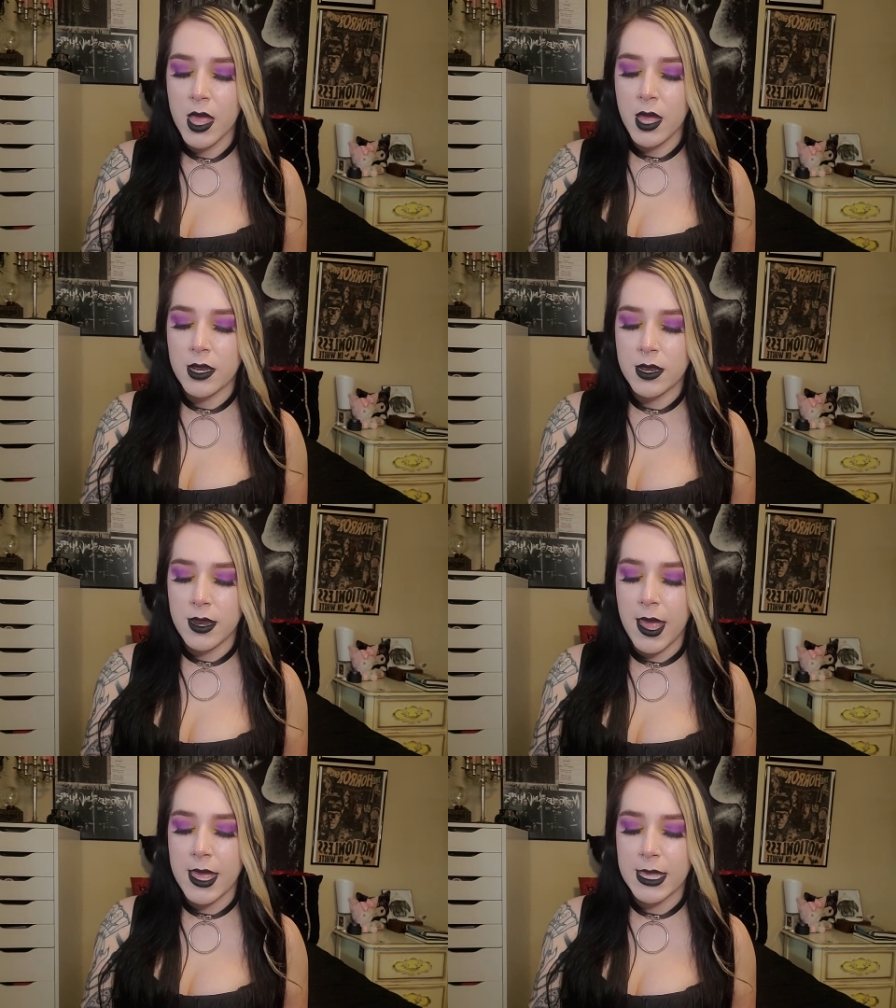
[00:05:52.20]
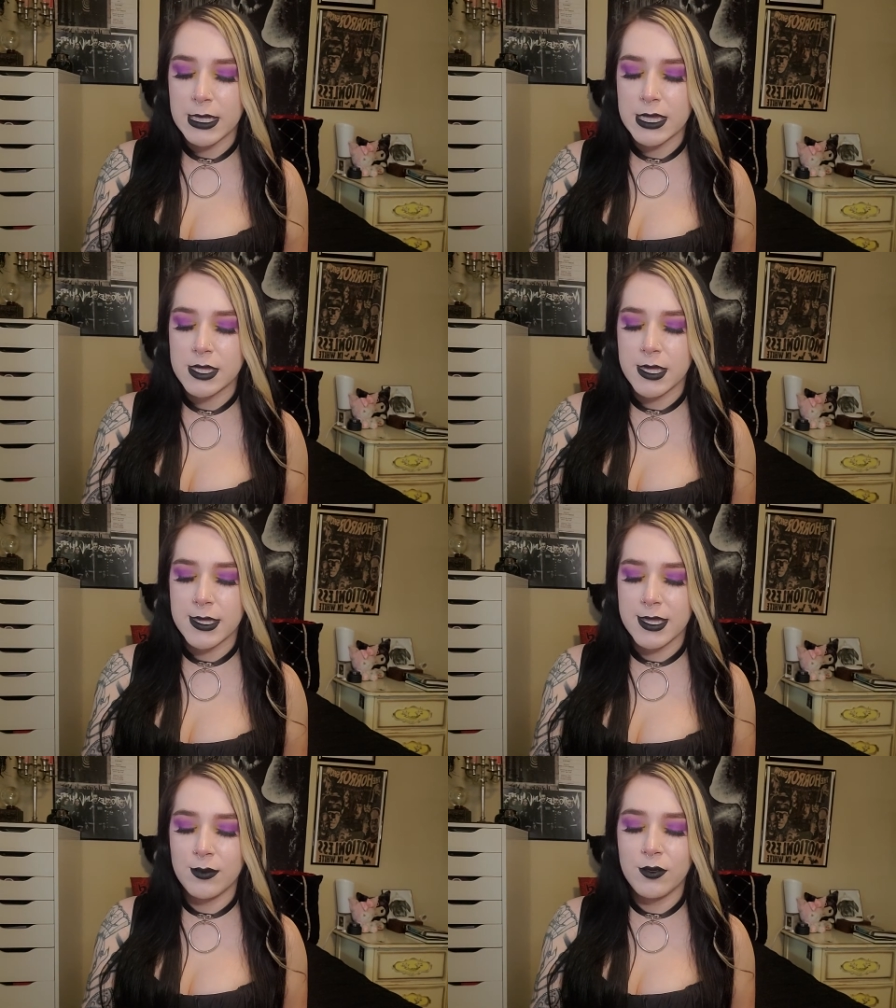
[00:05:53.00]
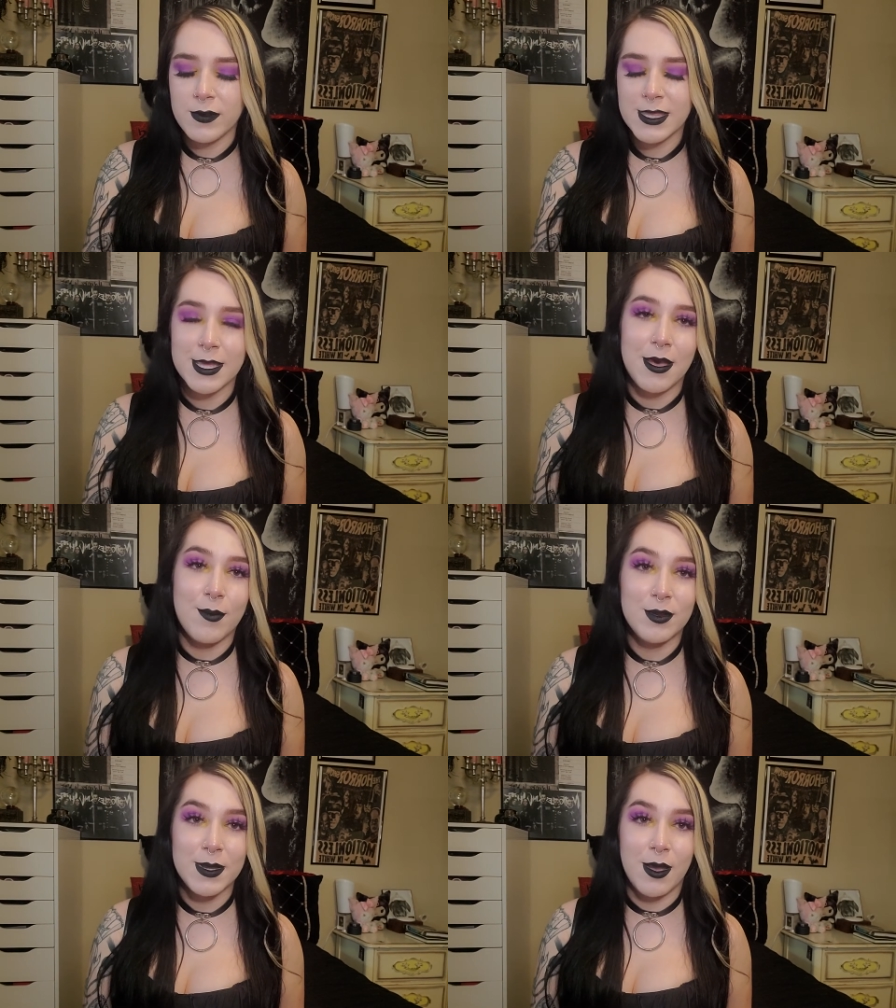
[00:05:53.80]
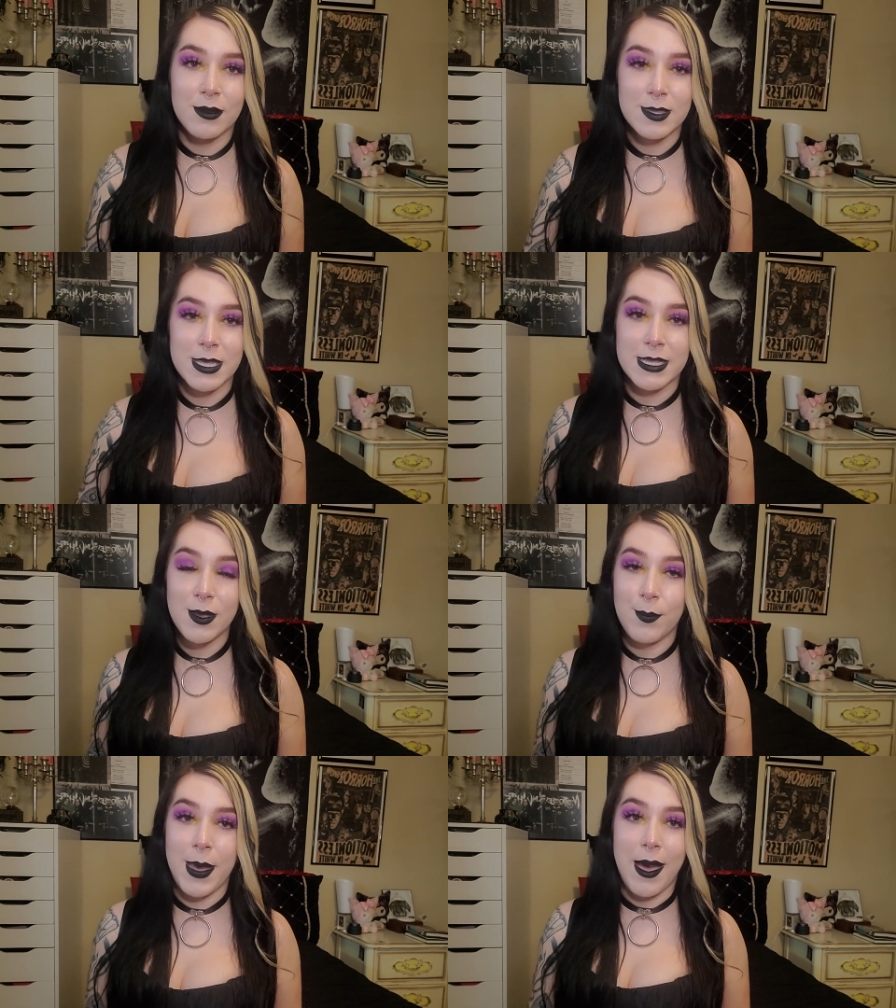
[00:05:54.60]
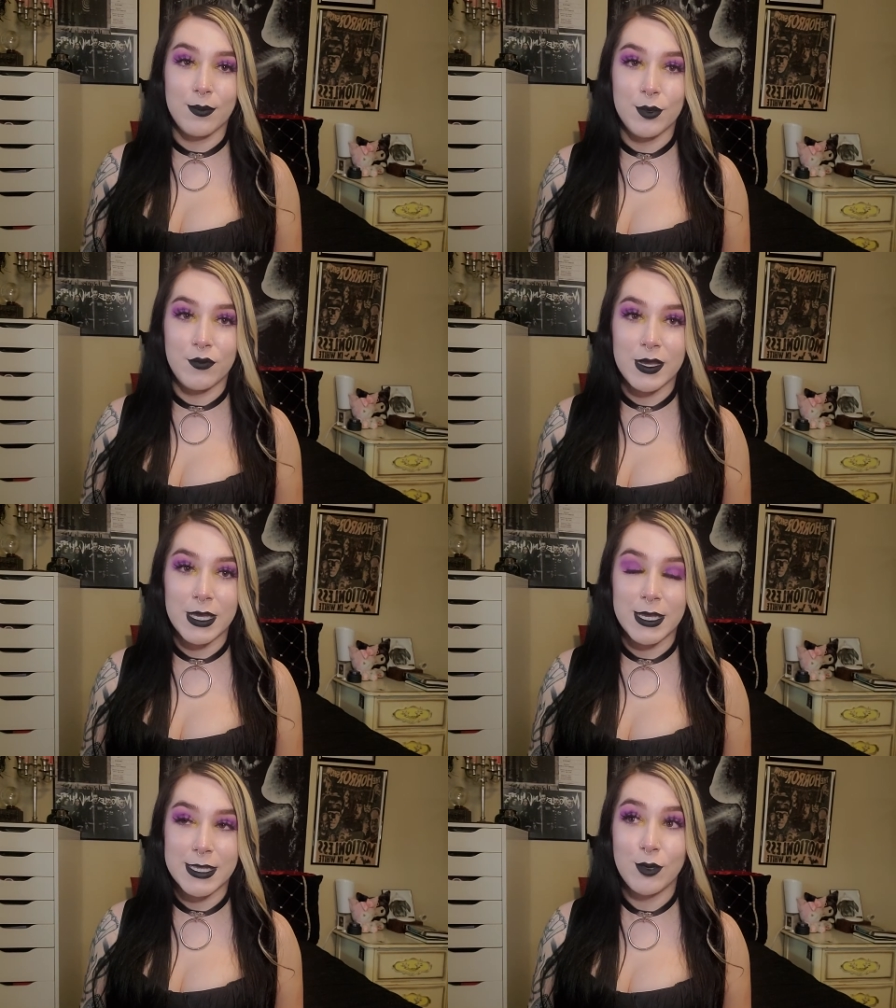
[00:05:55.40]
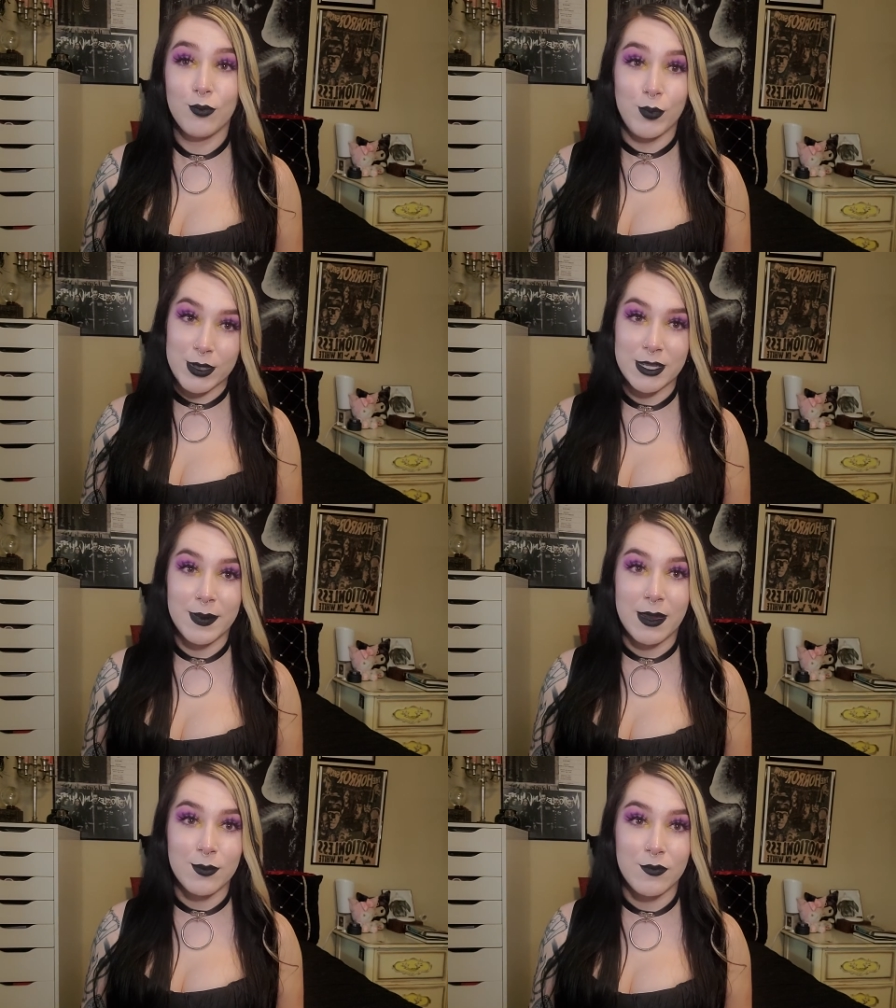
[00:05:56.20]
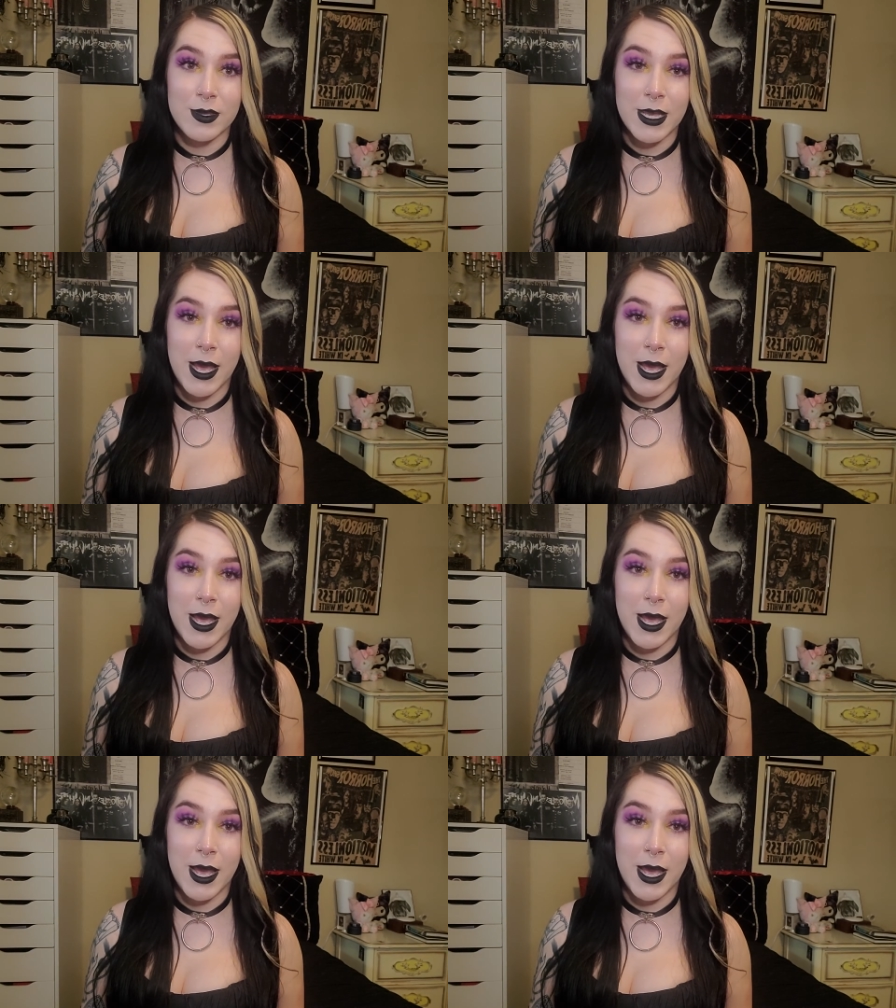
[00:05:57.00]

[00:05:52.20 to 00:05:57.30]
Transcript: Next is a movie that I'm gonna be honest, it's a bad movie. It's a really bad movie.